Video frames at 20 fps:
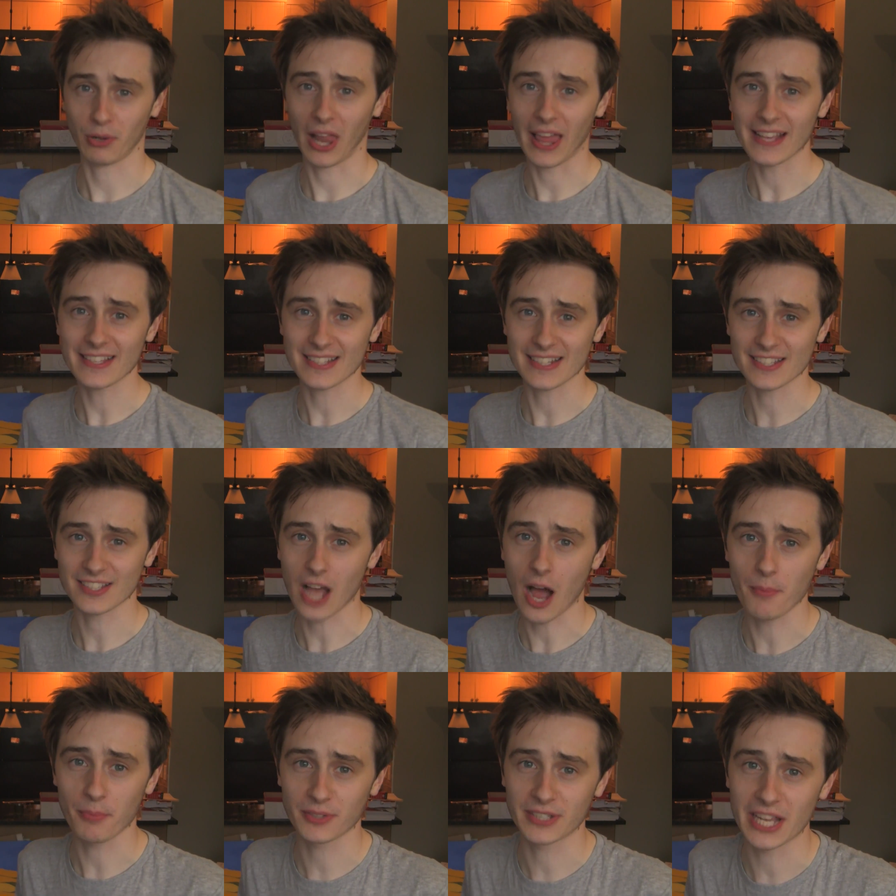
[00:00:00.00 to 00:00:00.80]
place in his
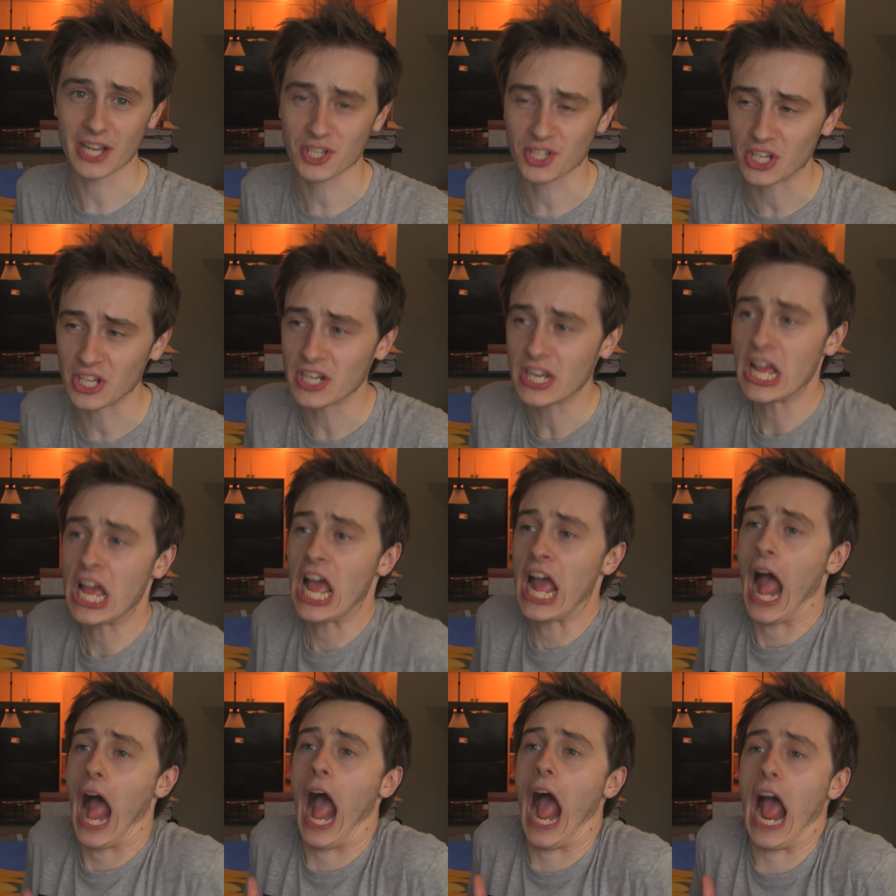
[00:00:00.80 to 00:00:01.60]
competition,
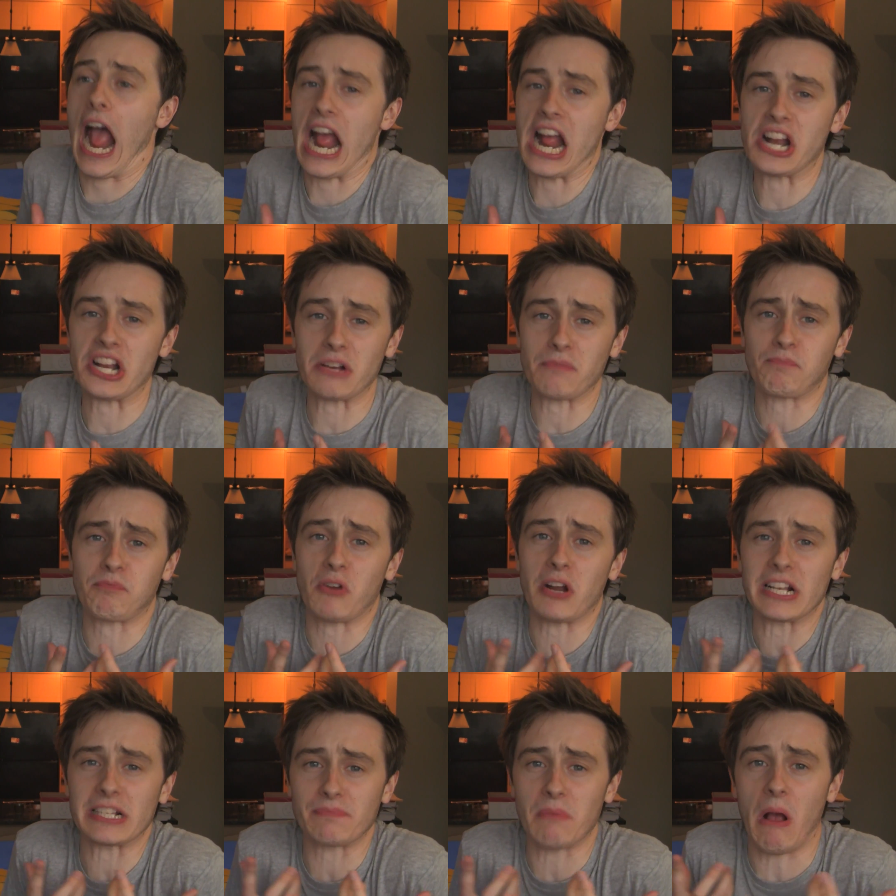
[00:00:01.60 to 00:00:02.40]
it
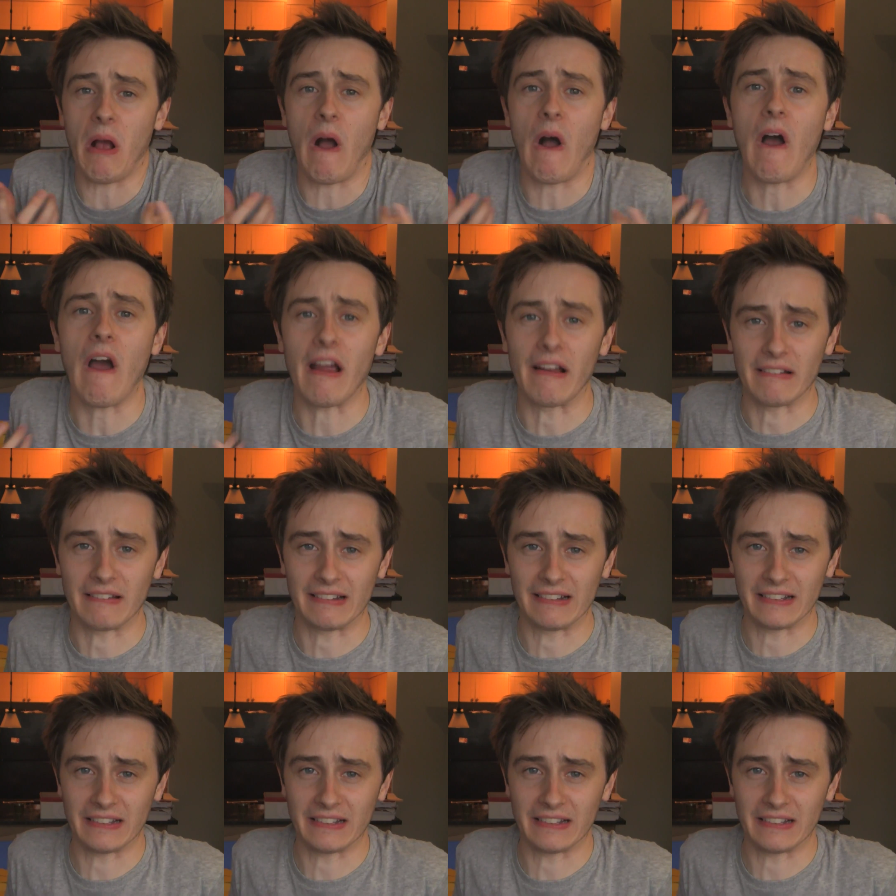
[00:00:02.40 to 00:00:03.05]
breaks my heart!